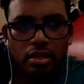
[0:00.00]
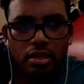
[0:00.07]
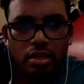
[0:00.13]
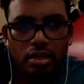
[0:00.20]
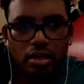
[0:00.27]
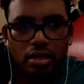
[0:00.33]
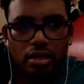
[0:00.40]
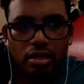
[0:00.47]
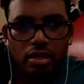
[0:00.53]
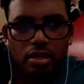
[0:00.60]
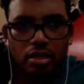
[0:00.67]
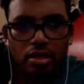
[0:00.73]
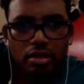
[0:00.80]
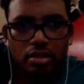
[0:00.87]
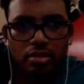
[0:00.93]

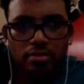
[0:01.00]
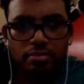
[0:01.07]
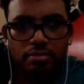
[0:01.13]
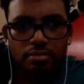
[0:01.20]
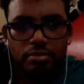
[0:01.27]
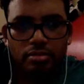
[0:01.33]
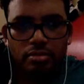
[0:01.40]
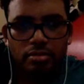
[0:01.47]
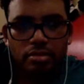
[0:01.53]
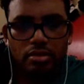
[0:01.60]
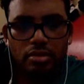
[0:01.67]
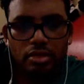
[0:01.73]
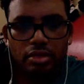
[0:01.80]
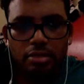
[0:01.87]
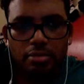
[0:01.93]
So
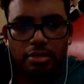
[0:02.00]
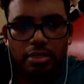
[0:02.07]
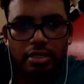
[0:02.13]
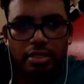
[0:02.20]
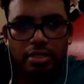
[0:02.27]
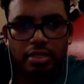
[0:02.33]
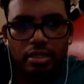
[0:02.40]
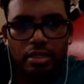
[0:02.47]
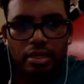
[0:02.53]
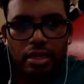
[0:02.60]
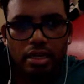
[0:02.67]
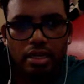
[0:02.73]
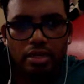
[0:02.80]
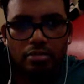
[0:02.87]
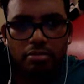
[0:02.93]
let me
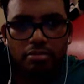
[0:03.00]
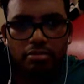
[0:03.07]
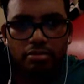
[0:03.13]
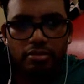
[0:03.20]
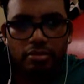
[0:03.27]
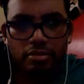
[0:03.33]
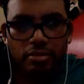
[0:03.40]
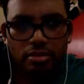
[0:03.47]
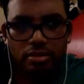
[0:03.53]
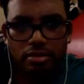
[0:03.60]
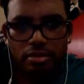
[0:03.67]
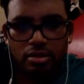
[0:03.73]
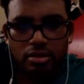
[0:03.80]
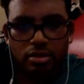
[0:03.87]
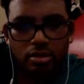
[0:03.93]
add it before
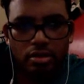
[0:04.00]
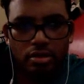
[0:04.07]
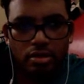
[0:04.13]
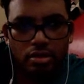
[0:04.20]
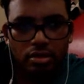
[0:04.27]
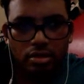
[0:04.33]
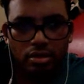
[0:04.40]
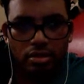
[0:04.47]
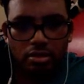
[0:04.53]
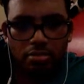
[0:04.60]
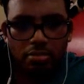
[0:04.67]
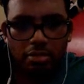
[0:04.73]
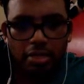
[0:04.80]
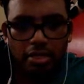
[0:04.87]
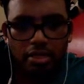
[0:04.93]
the
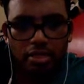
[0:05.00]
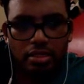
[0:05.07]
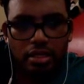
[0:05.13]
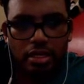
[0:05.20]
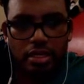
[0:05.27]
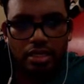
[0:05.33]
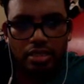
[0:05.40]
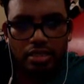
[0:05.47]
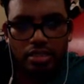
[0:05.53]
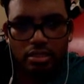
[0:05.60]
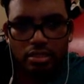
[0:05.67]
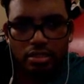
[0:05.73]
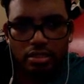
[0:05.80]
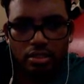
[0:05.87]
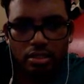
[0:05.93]
main React,
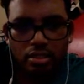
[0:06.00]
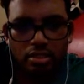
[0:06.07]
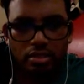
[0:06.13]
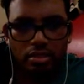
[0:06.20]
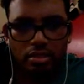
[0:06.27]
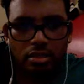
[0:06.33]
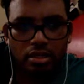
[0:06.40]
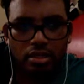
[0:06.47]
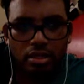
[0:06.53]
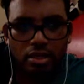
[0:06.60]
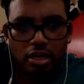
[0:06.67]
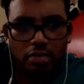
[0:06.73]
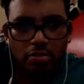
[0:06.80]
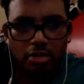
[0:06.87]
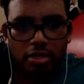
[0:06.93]
and then a
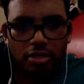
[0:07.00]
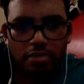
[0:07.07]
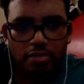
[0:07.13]
comma,